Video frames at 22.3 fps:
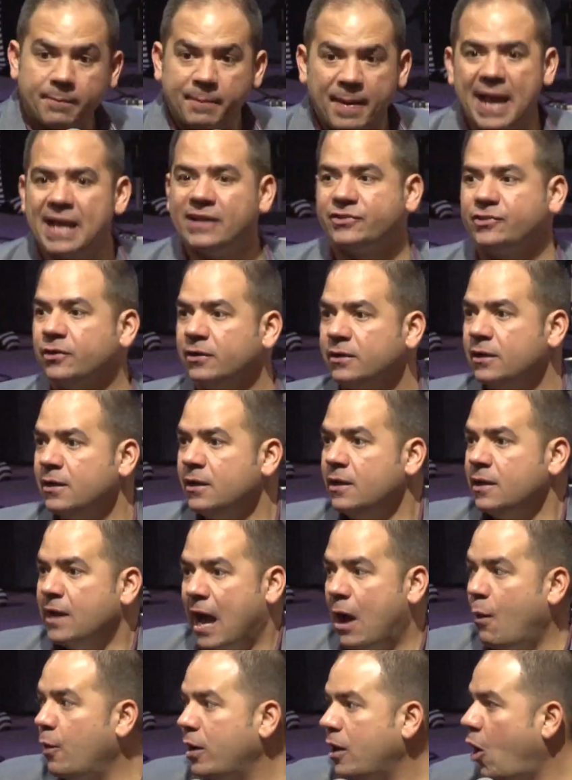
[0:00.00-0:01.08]
Pastor,
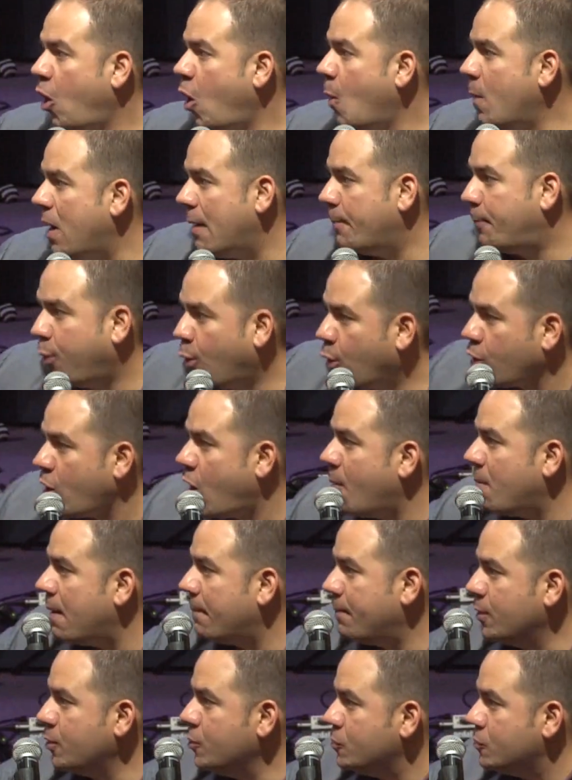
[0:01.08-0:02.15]
I went home, I poured all my
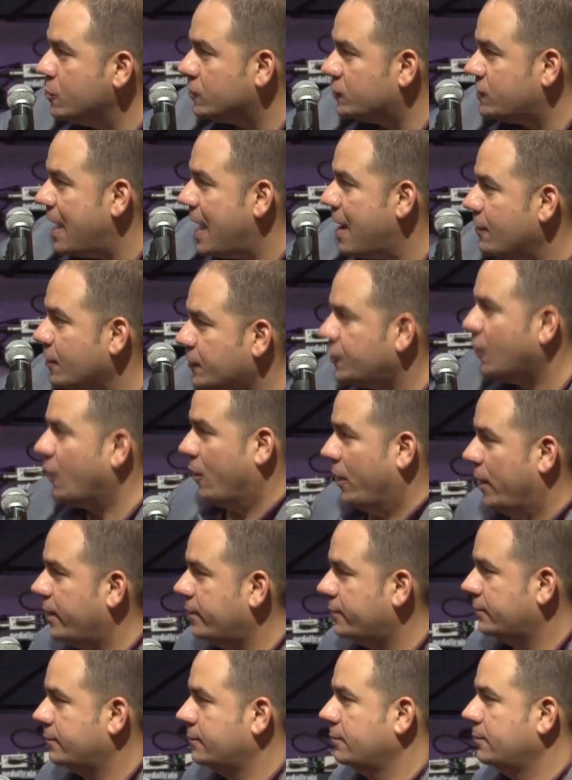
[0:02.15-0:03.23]
booze down the toilet.
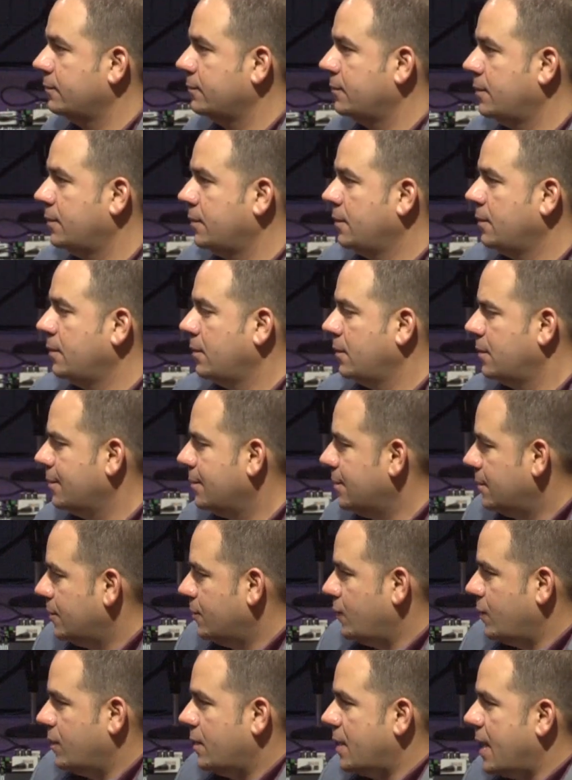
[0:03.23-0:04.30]

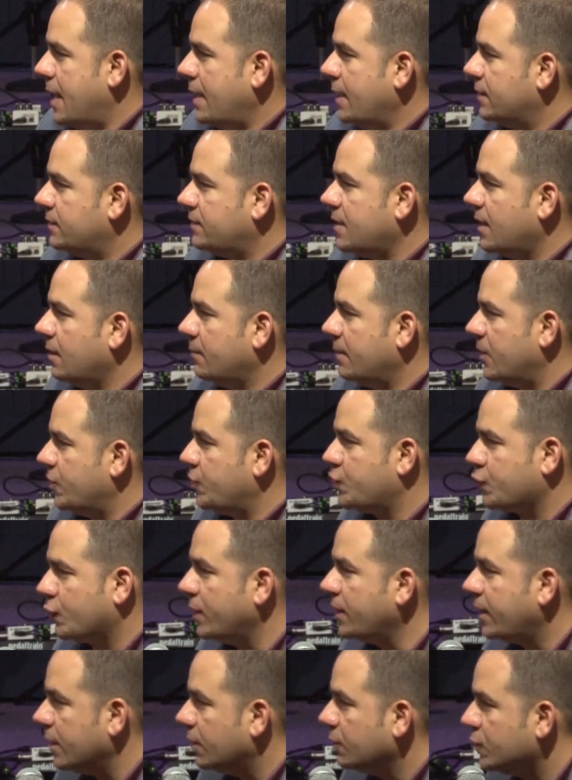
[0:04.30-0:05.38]
Well, I didn't tell him that
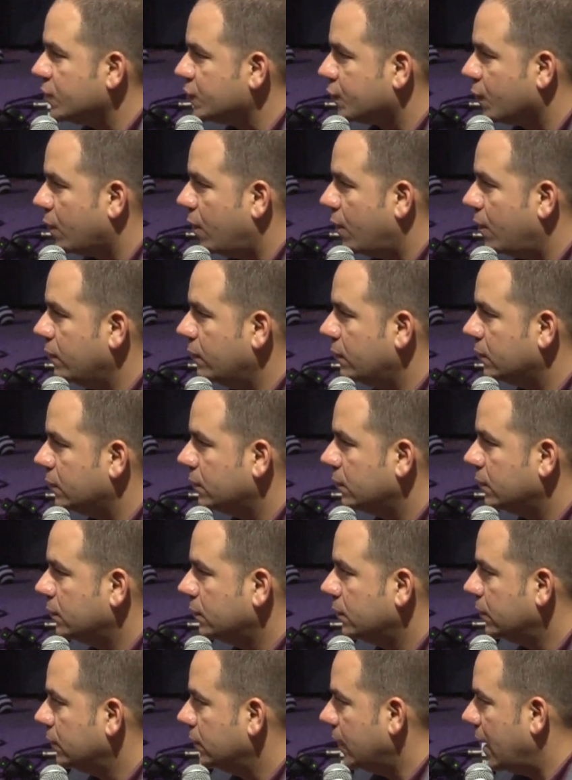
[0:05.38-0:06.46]
drinking was wrong.
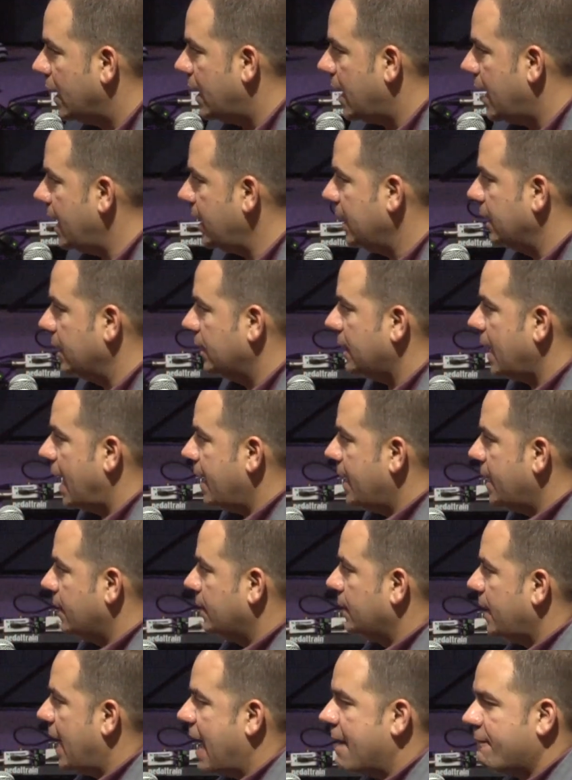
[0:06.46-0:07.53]
I, I didn't I
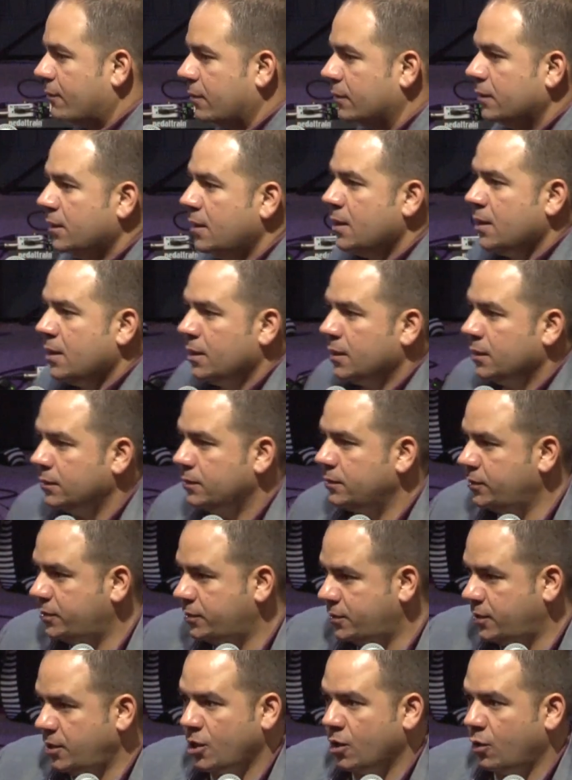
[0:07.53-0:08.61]
didn't have a
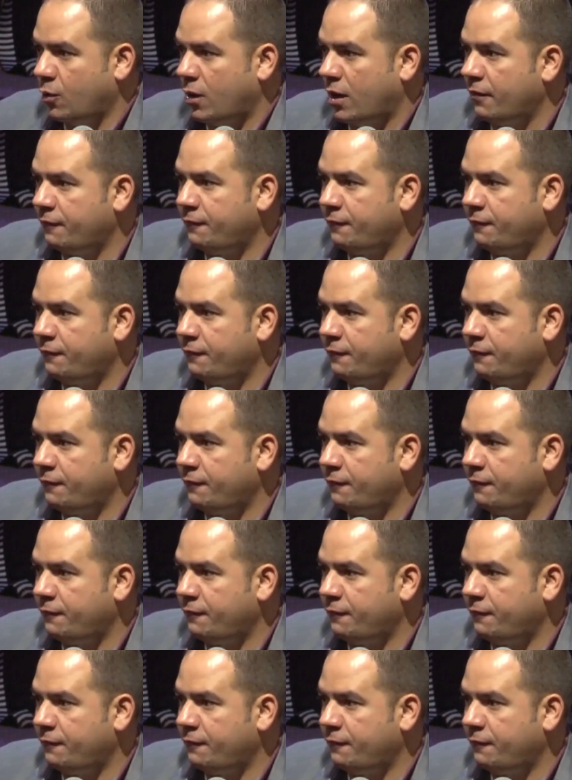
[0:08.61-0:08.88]
you know a